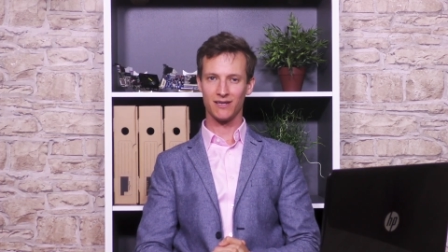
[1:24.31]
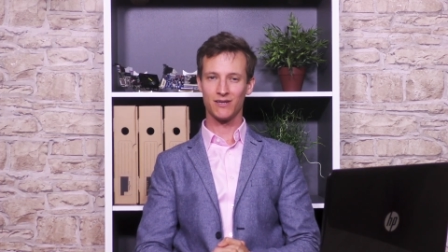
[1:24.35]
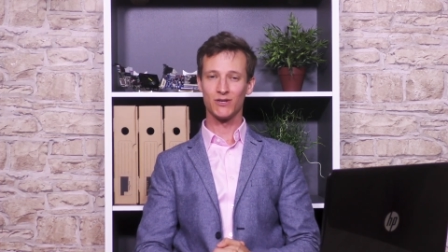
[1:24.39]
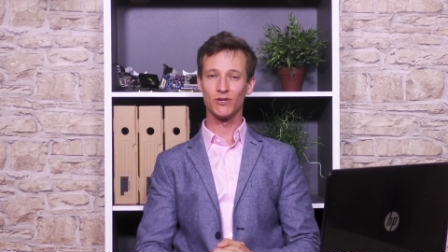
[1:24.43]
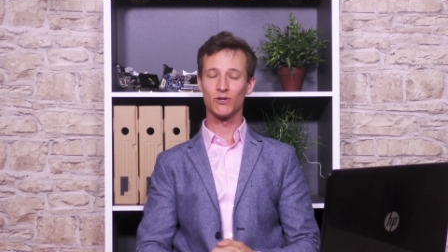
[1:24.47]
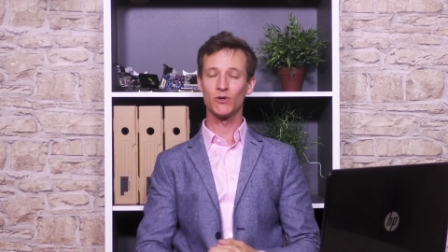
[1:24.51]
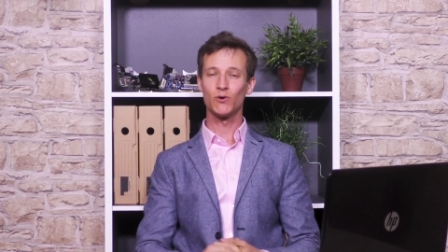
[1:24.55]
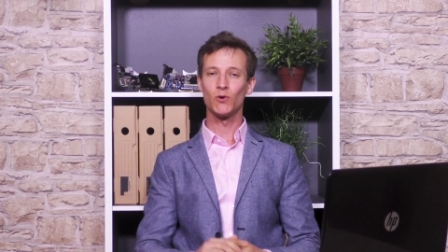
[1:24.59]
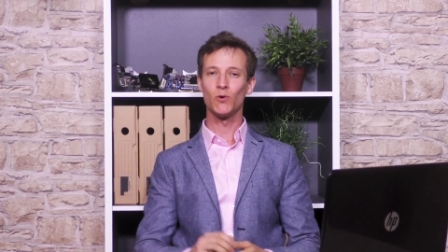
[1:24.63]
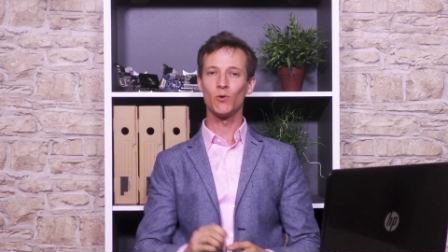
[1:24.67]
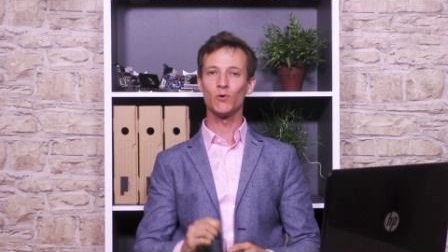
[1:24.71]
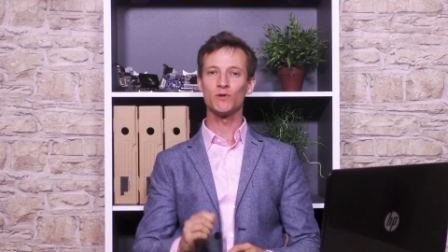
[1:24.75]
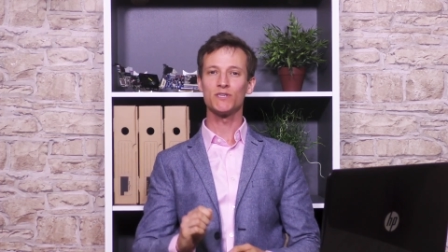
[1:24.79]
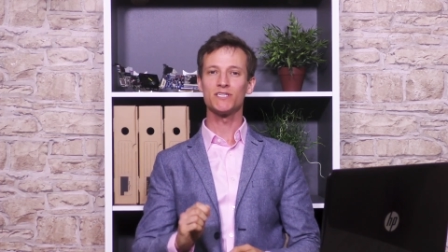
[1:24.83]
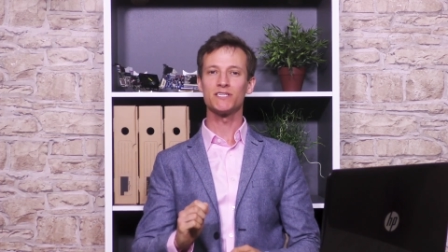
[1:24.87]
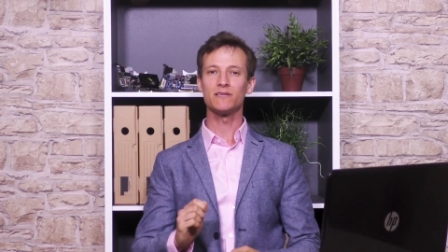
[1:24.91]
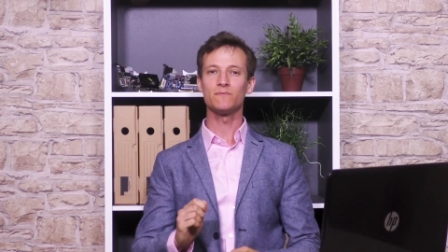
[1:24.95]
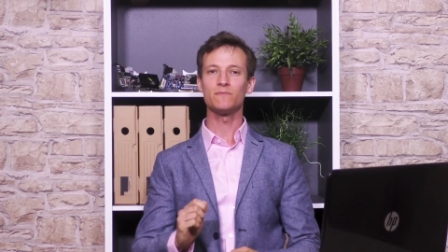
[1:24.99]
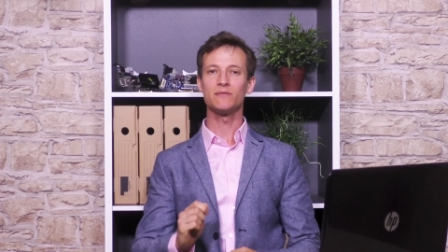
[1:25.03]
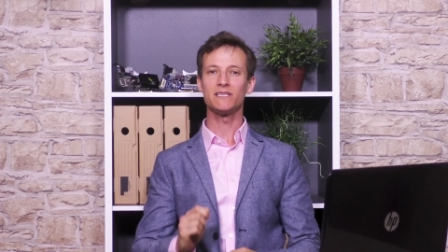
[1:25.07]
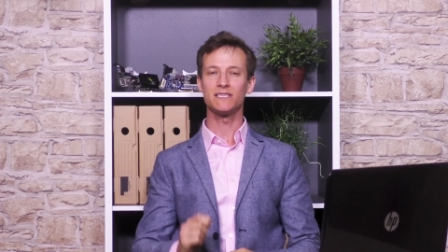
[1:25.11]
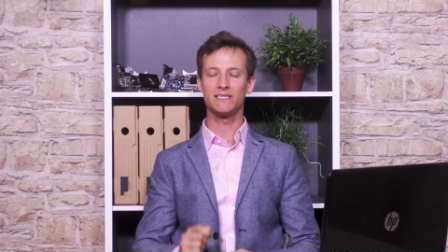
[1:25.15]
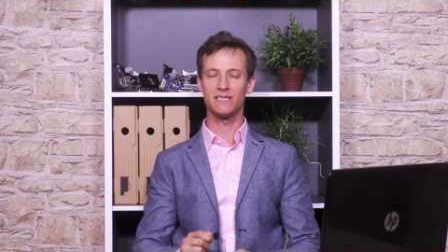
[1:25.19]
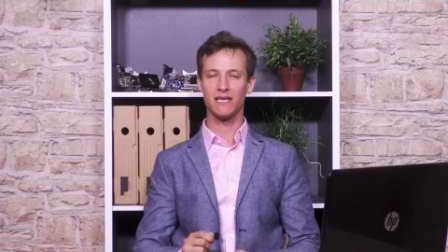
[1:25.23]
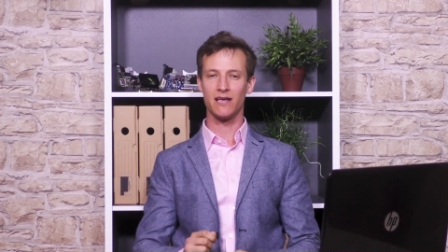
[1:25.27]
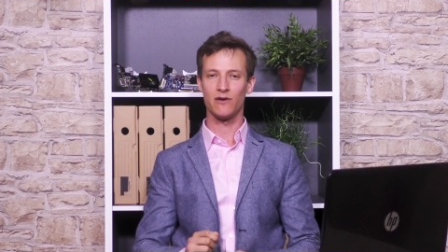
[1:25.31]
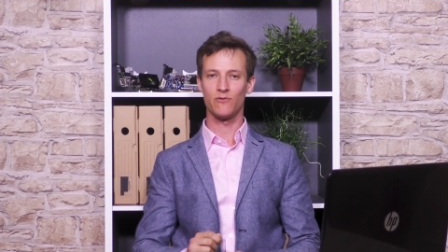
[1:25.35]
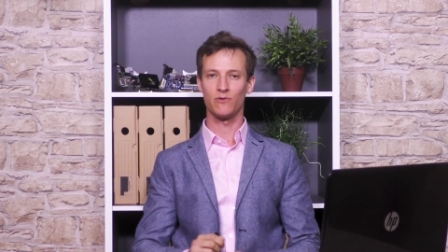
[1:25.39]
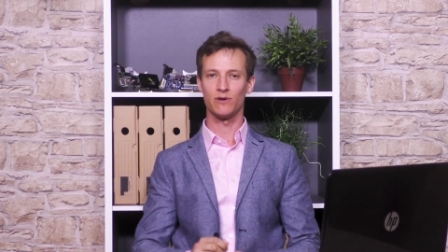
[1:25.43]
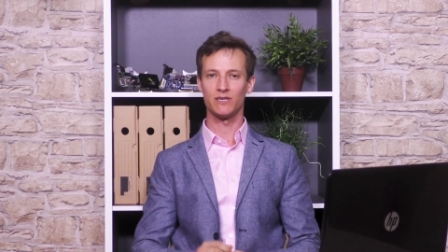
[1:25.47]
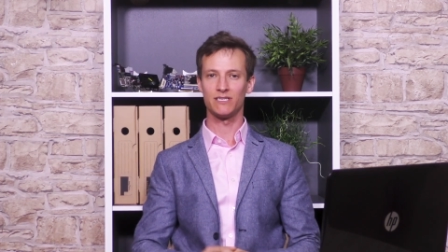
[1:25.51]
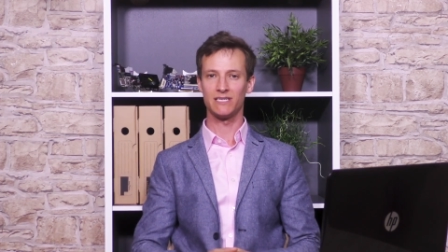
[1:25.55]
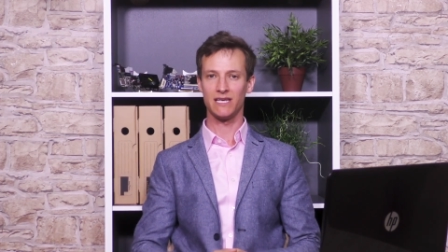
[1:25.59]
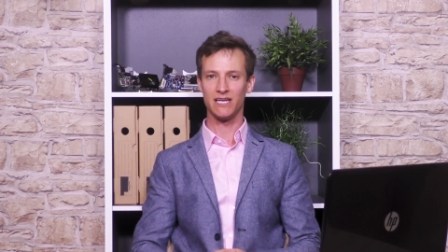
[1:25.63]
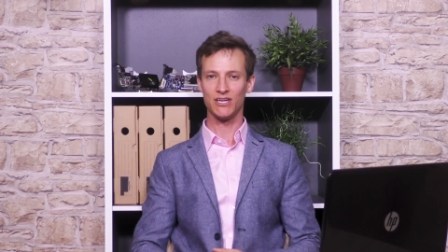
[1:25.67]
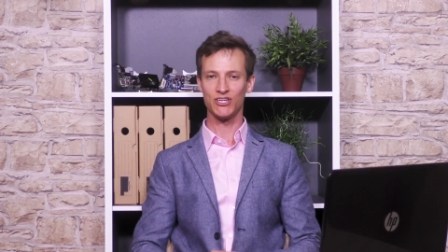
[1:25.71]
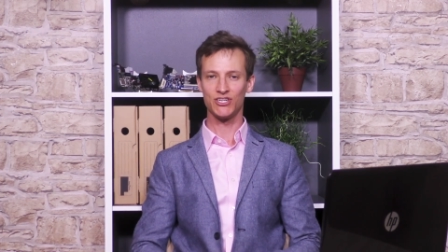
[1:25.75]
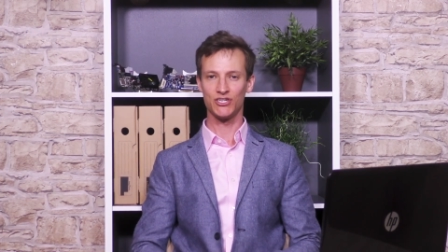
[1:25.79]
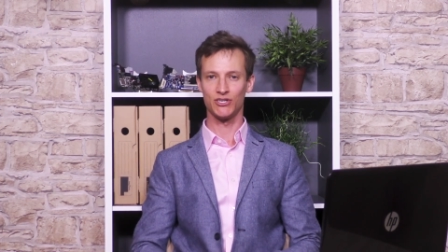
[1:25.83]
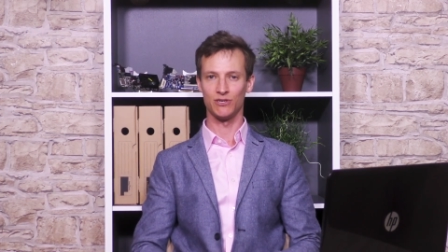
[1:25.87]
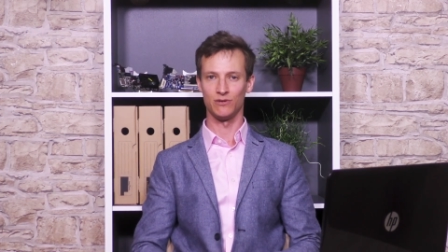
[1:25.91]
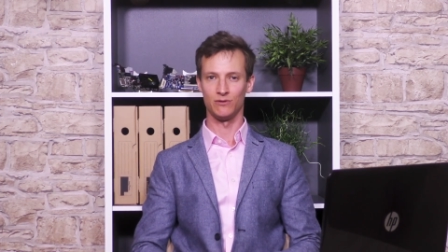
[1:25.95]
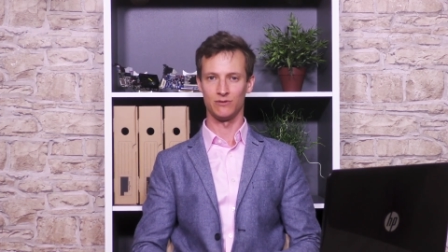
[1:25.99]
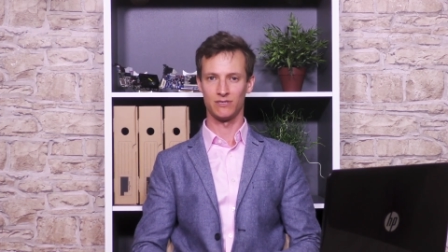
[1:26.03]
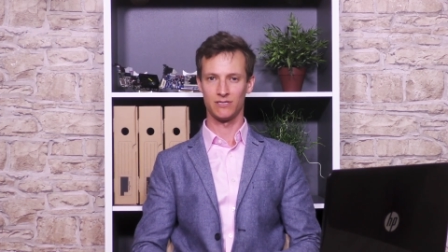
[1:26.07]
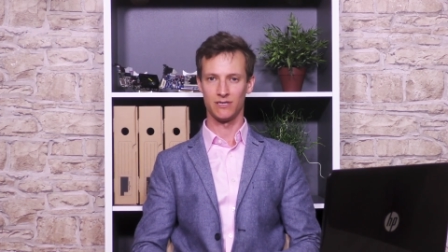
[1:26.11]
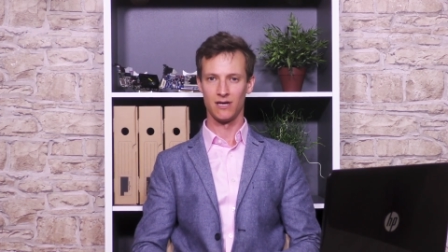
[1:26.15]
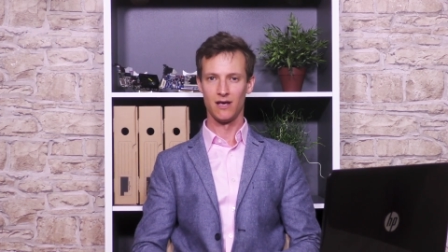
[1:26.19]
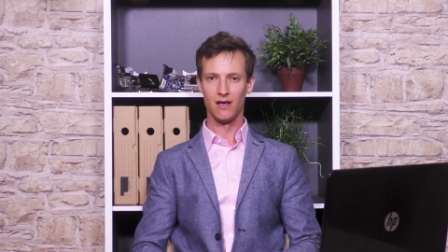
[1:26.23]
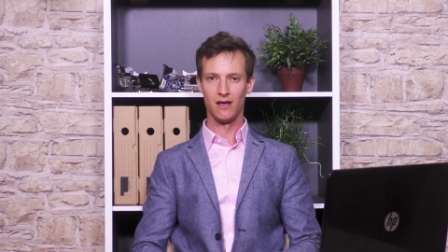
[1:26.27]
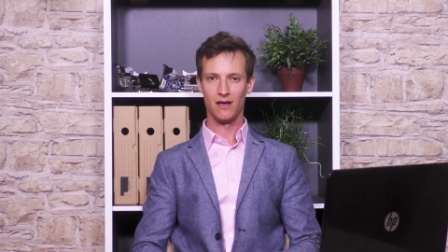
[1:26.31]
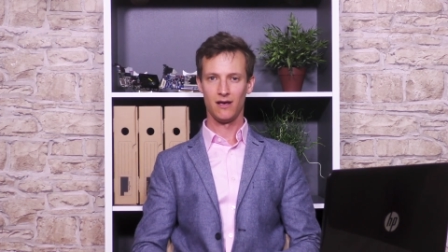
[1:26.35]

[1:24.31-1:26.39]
can cause some serious issues.